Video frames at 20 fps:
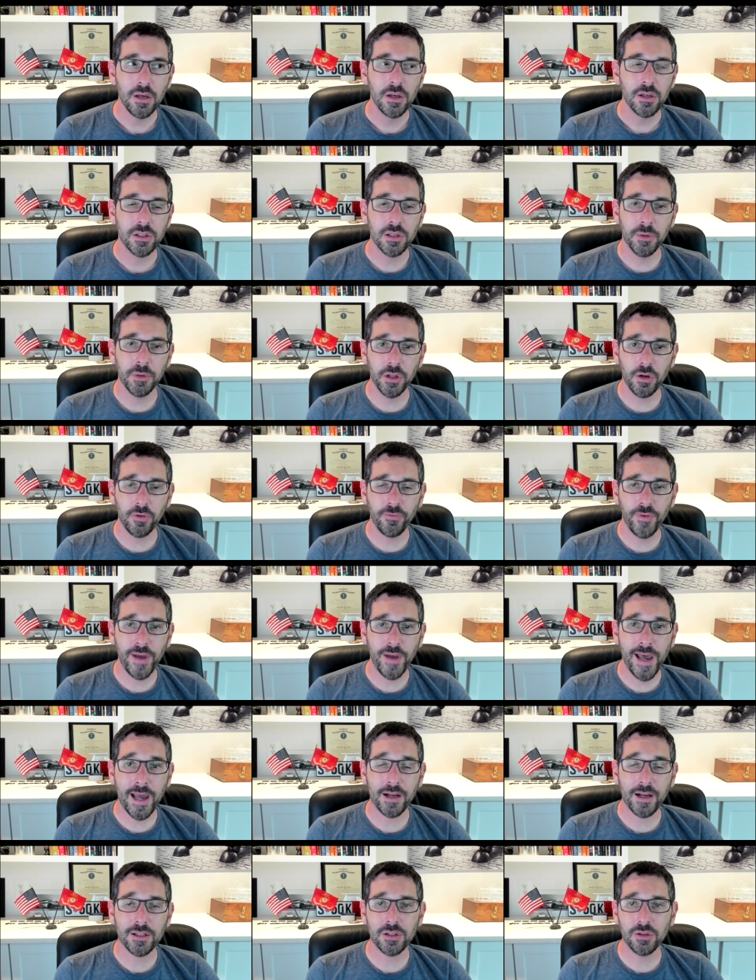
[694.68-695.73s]
Some other
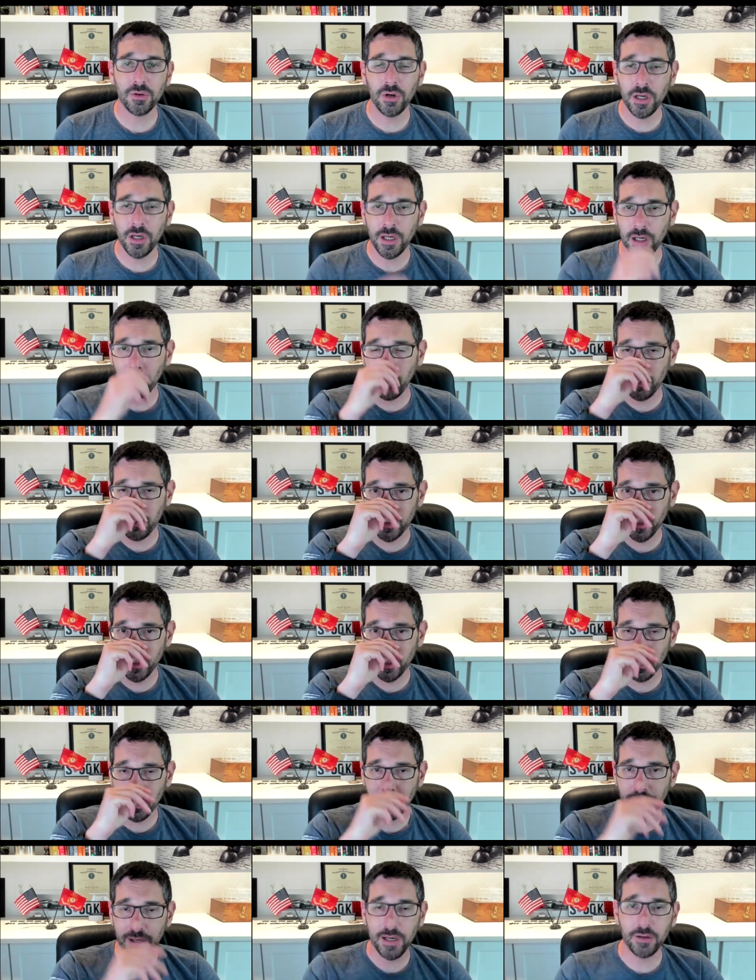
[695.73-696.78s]
facts when we
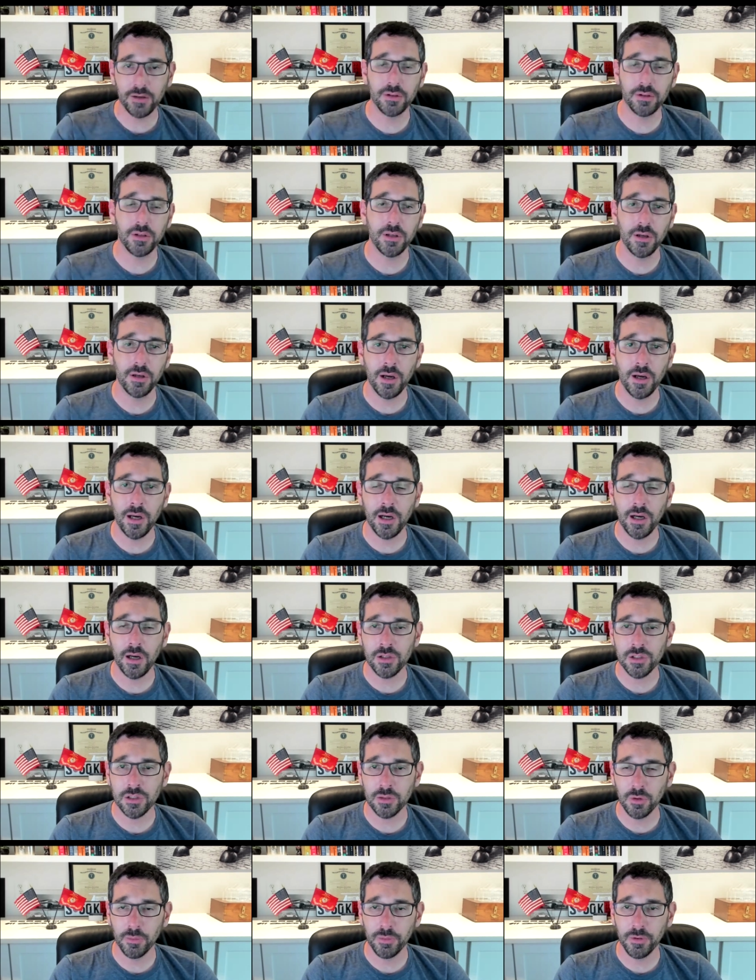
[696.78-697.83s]
talk about
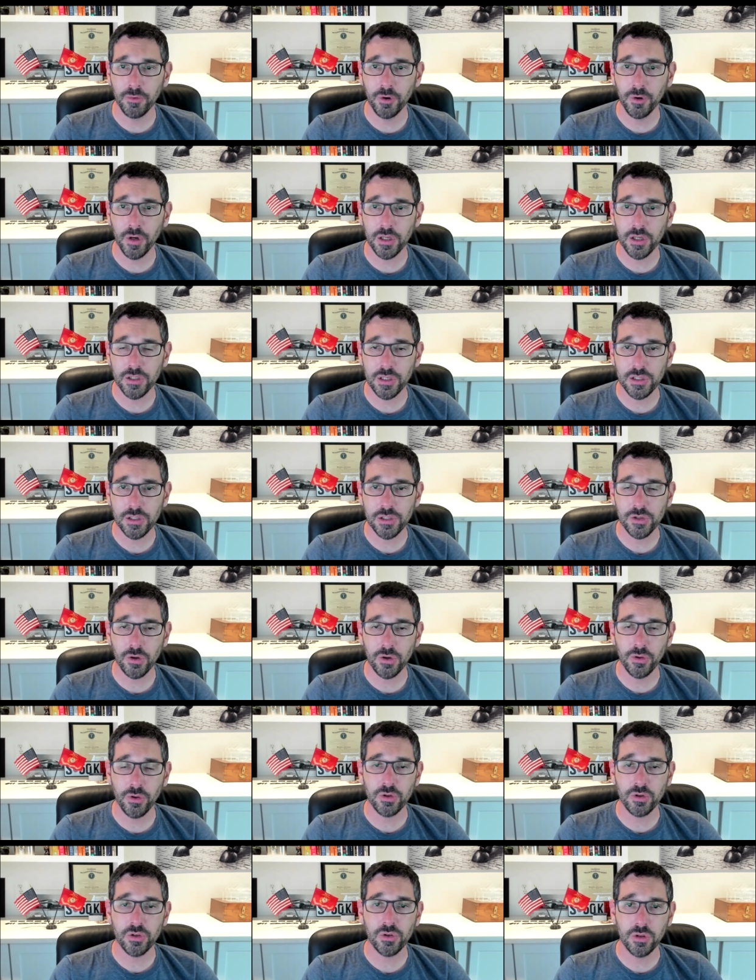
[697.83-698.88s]
assumable mortgages. So
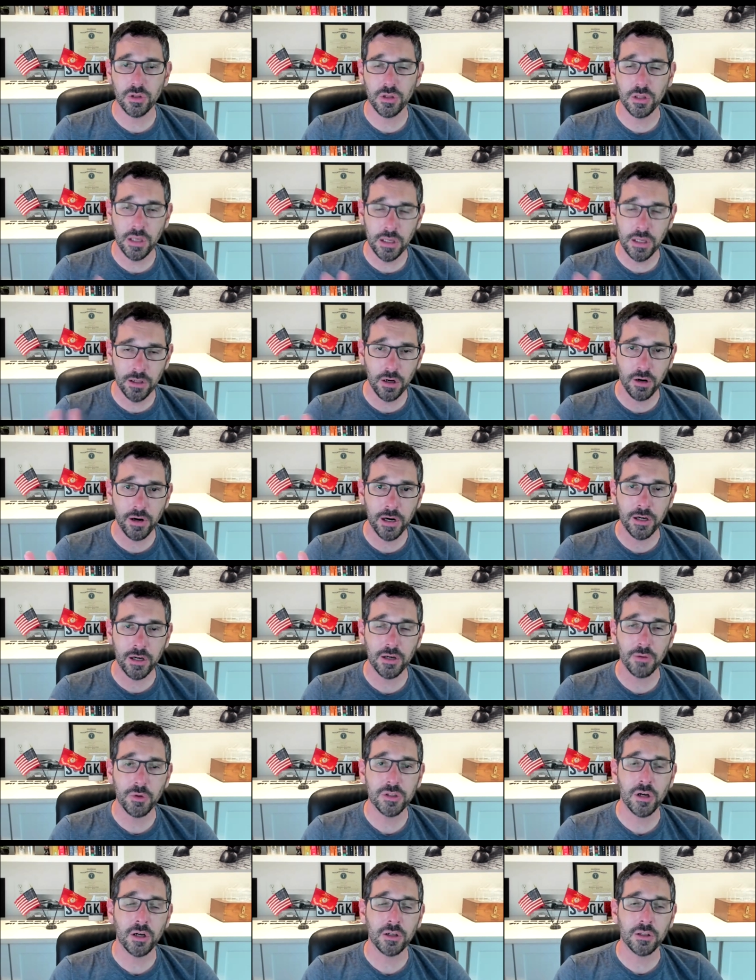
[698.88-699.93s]
there's, in our area,
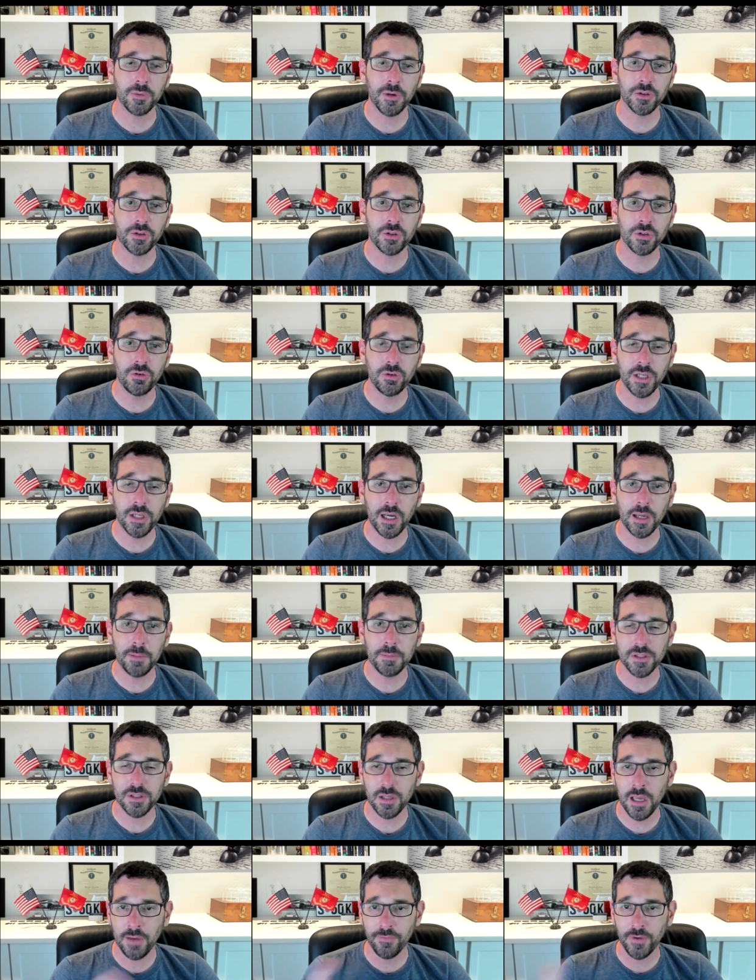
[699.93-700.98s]
we talked about two
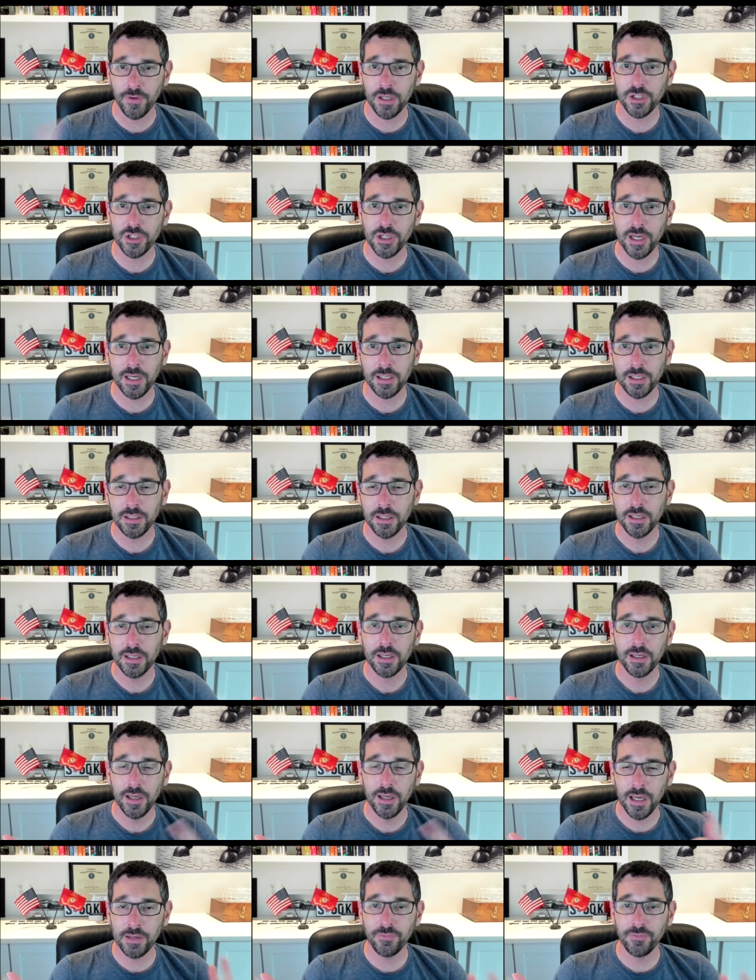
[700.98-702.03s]
types, FHA
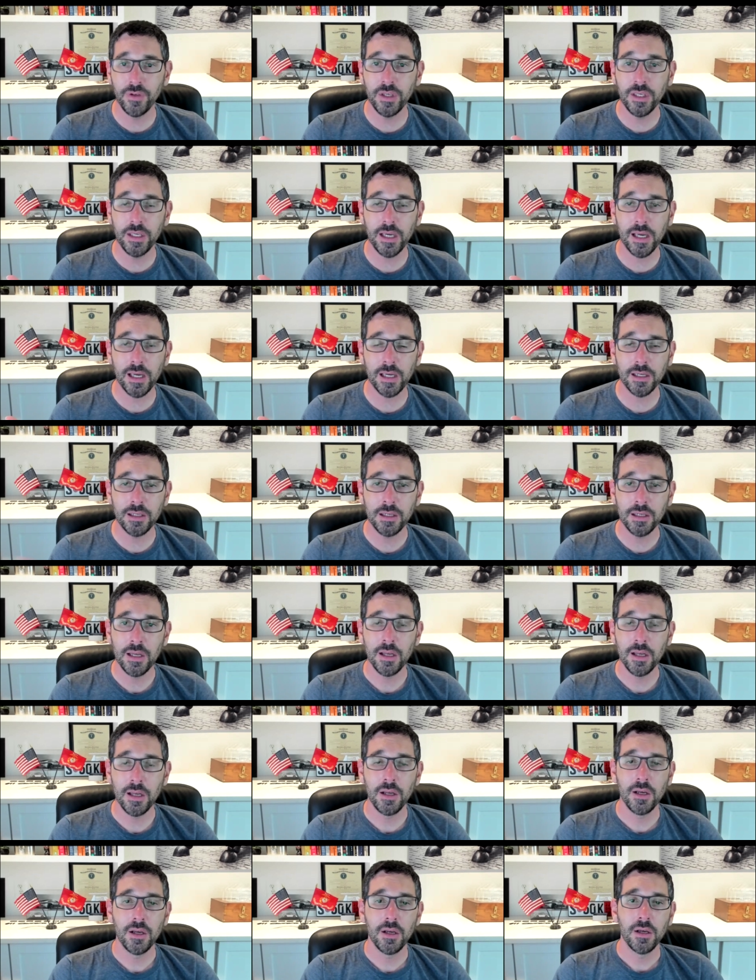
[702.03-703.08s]
and VA.
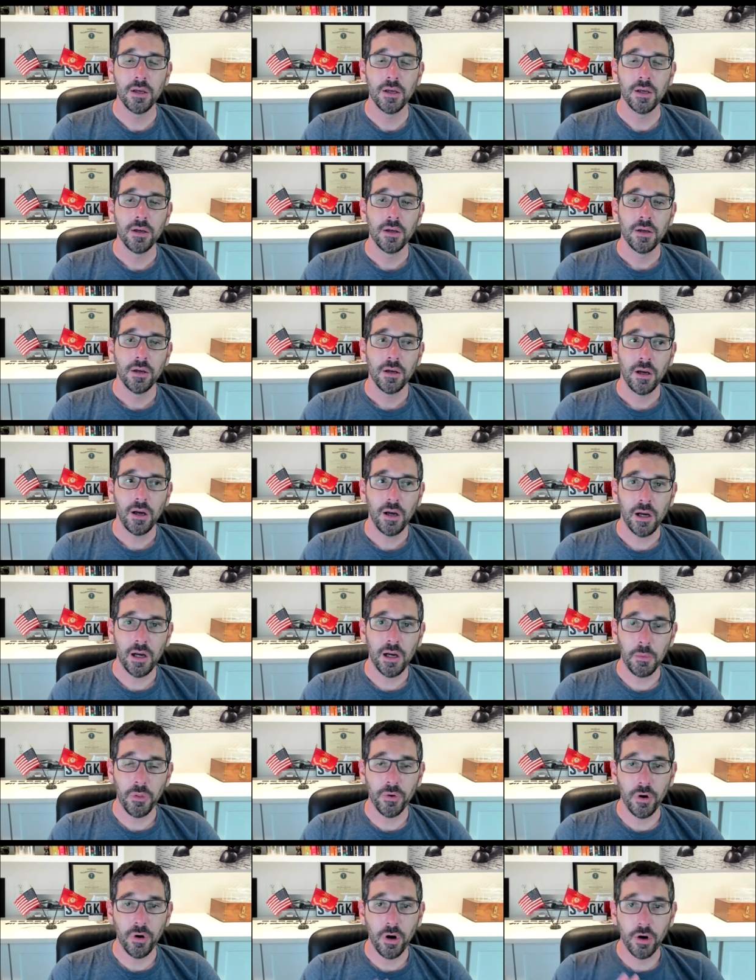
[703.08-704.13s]

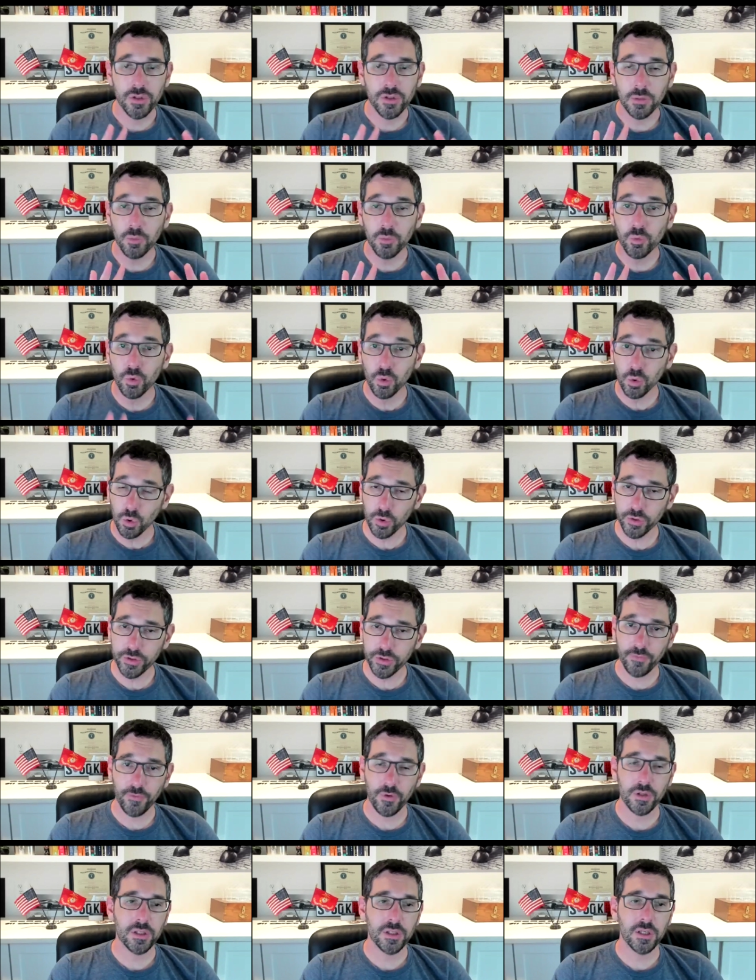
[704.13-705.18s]
There are some rule
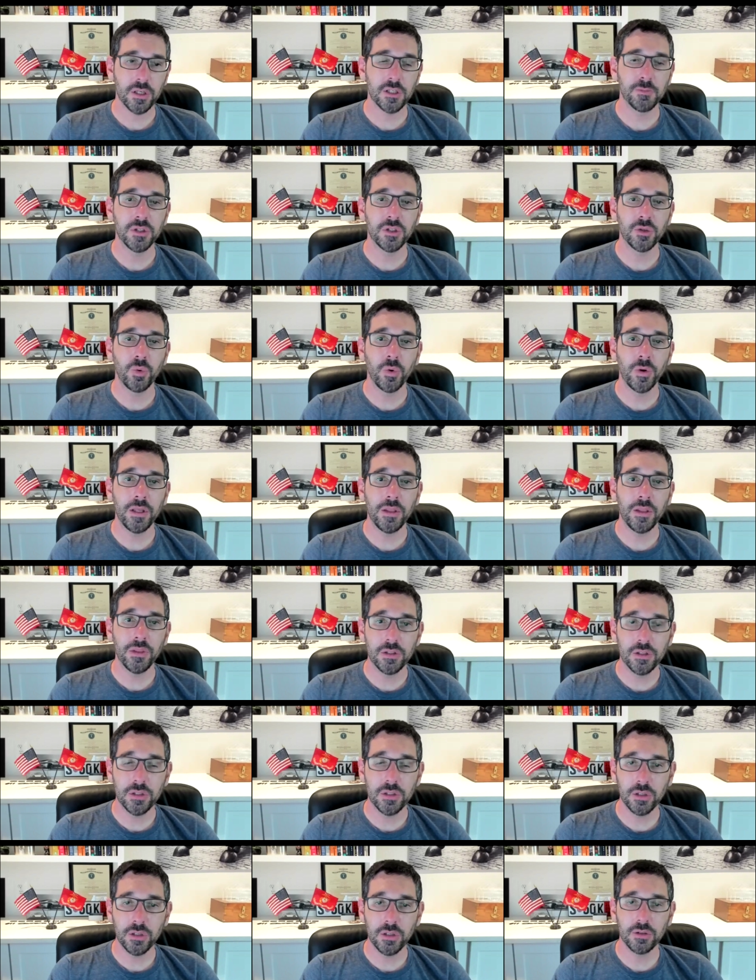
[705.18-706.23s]
differences between the
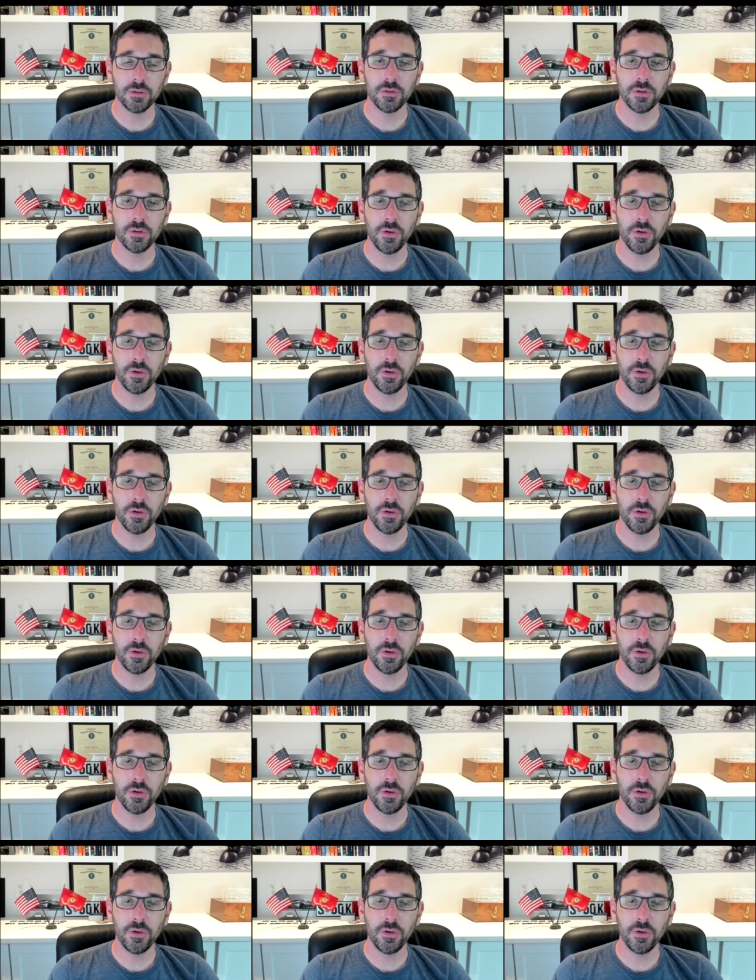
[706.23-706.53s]
two.